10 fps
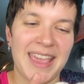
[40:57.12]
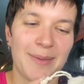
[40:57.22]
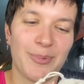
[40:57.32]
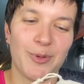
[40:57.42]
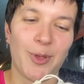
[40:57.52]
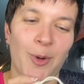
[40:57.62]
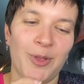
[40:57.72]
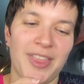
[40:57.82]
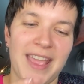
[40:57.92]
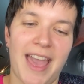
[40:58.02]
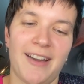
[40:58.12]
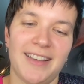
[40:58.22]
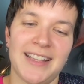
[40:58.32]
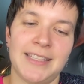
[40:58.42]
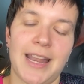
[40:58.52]
I can't pull the whole thing
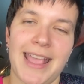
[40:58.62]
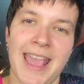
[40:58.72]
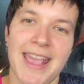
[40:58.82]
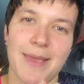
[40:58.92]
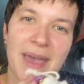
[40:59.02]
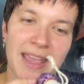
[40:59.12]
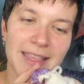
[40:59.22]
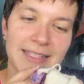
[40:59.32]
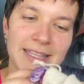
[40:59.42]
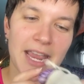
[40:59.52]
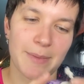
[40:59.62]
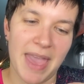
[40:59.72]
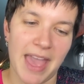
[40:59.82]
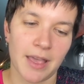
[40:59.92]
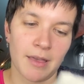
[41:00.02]
out because then I can't get it back in this tiny
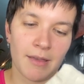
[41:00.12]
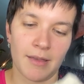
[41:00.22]
bag.